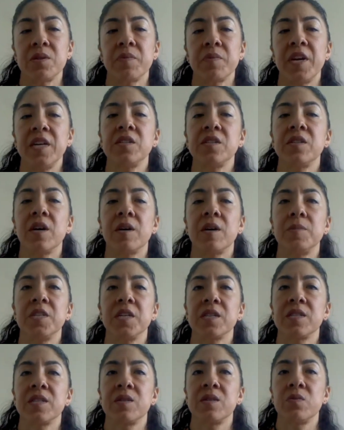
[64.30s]
those arranged
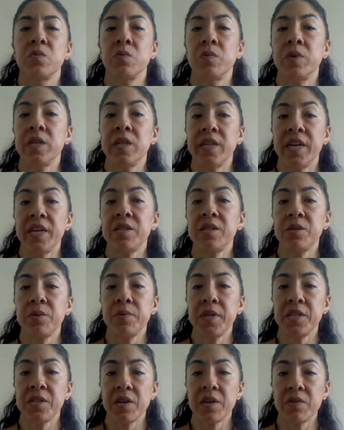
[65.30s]
objects
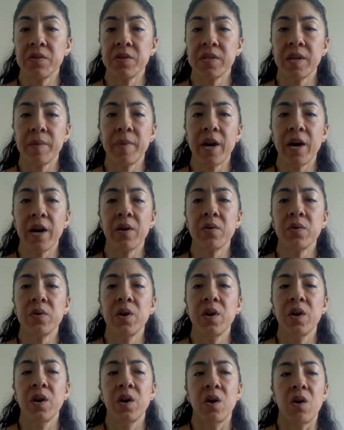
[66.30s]
relate to each other
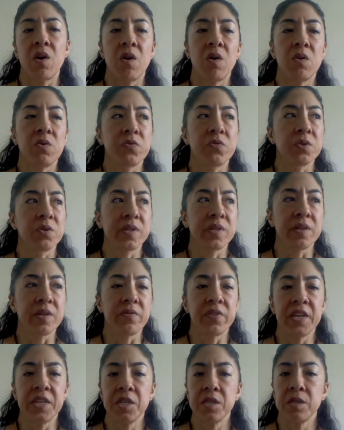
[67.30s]
somehow, all
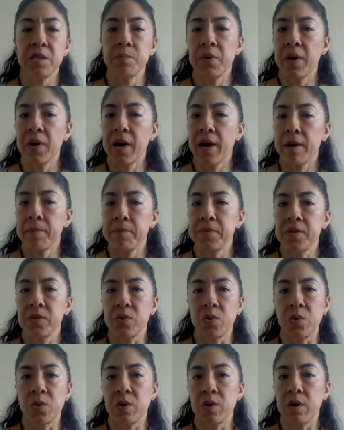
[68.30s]
fruits and veggies
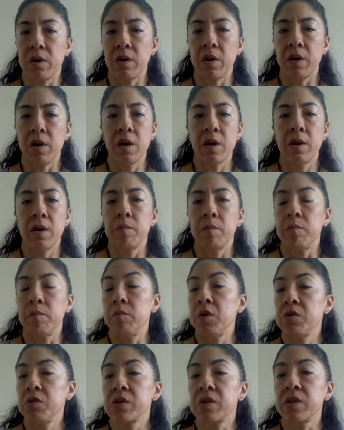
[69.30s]
perhaps, or
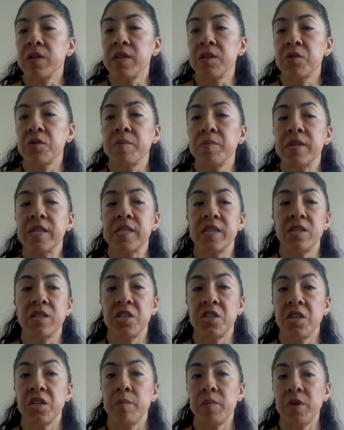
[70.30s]
musical
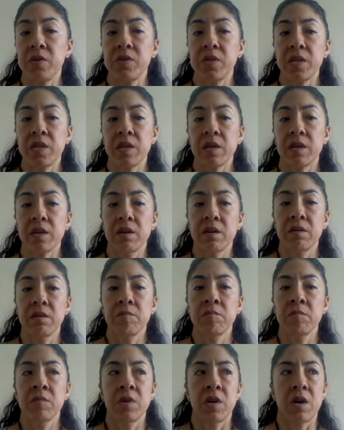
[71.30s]
instruments and sheet music,
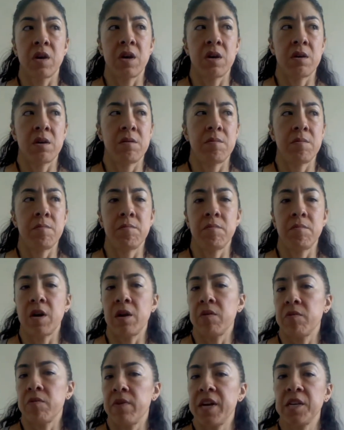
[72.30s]

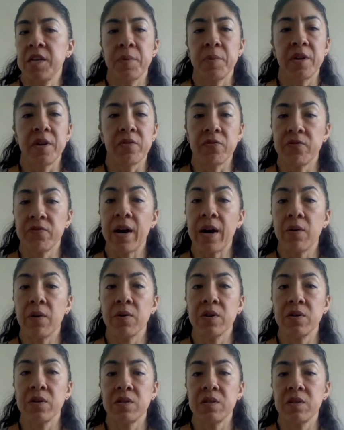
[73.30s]
an arrangement of
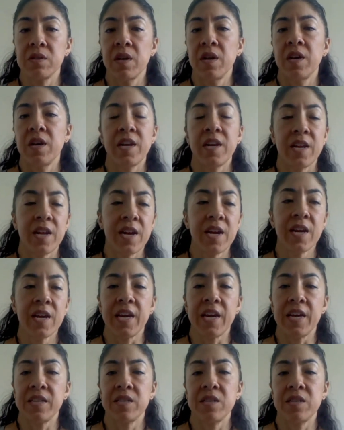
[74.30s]
flowers. In
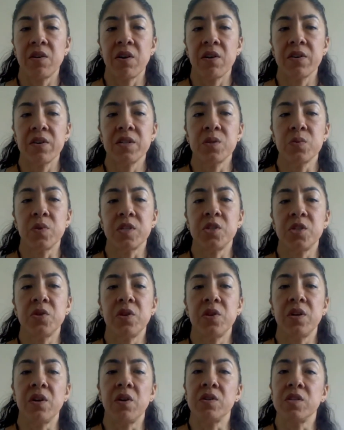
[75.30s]
any case, the artist
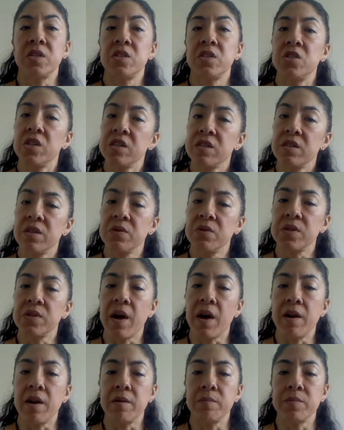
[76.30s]
wants you to notice just
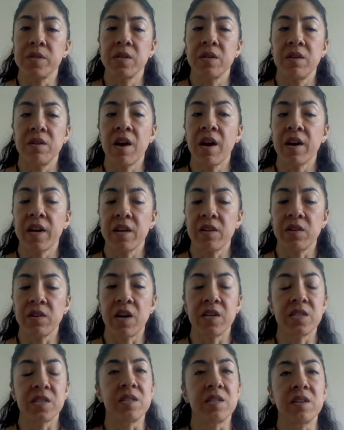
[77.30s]
those items, not
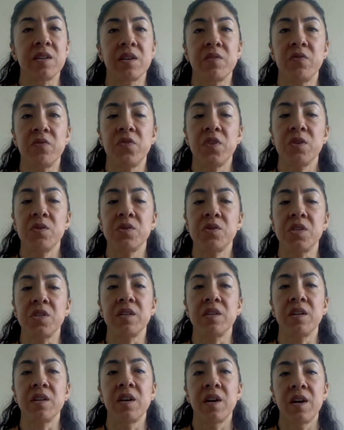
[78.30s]
get lost in the
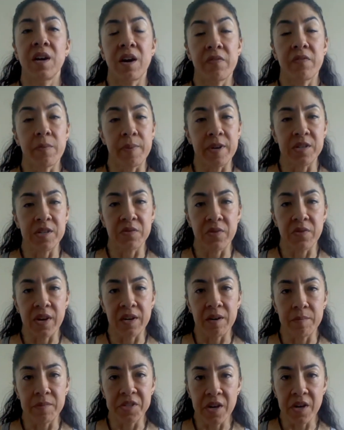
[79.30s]
confusion of a bunch
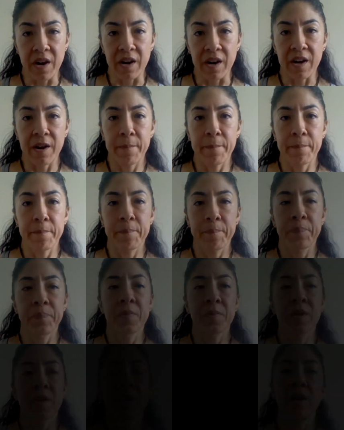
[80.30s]
of random junk.
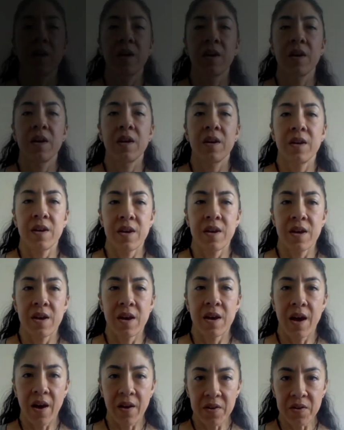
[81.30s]

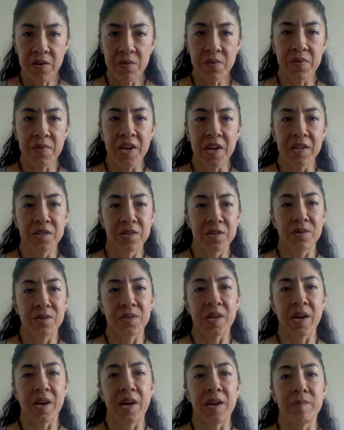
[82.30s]
How you arrange
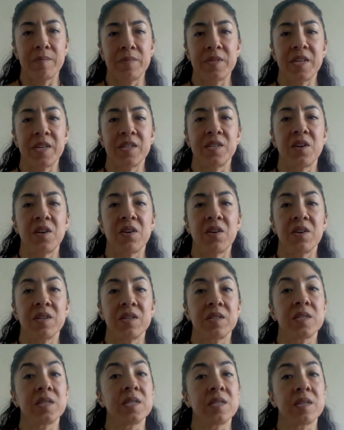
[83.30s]
those items as the
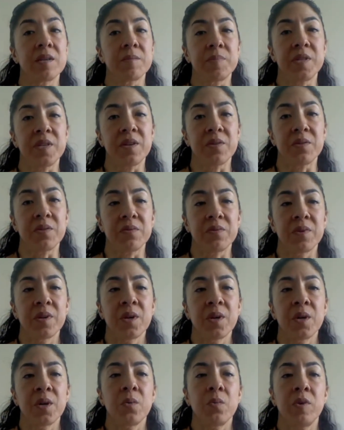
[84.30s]
artist is up to you.
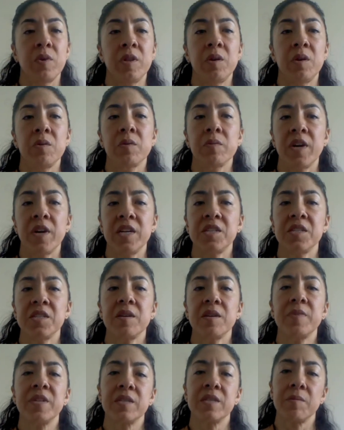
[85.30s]
Will you arrange
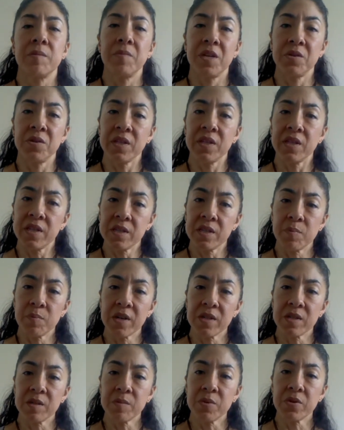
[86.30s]
them as symmetrically as
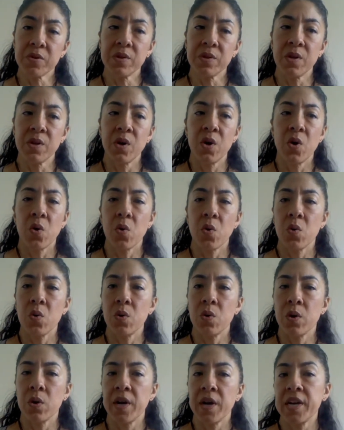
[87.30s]
possible,
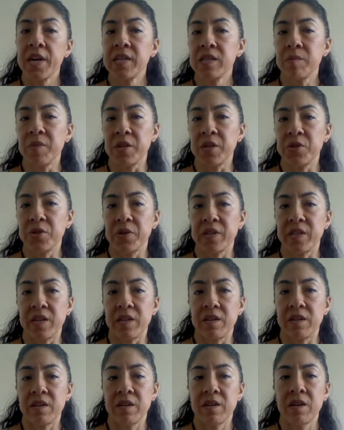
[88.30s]
or
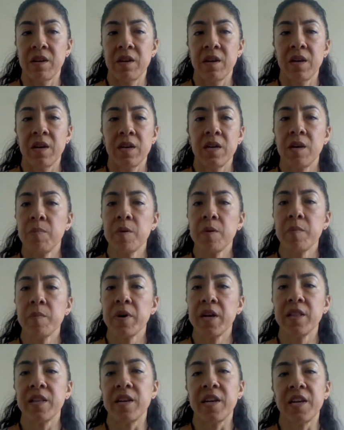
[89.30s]
asymmetrically? Keep in
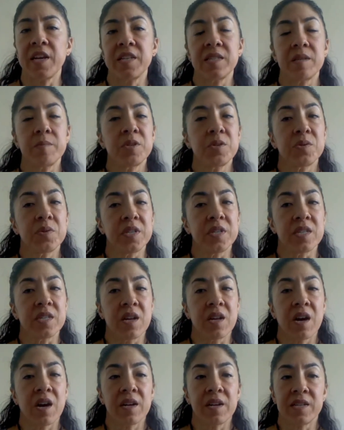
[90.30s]
mind that asymmetry is
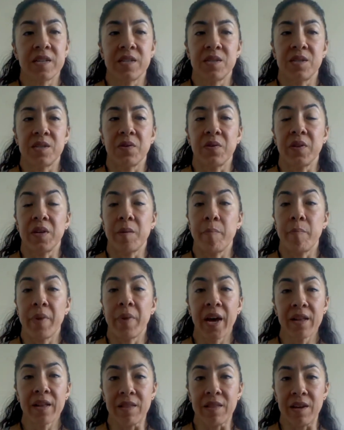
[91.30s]
not necessarily a
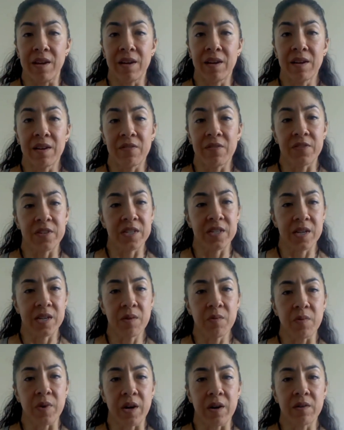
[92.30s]
bad thing if it's
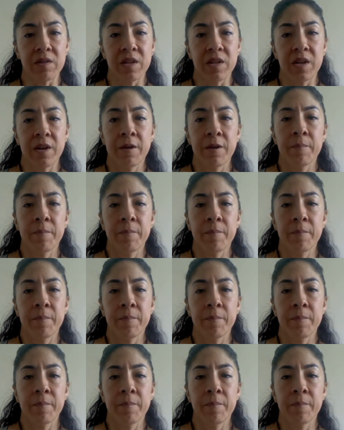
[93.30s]
done well.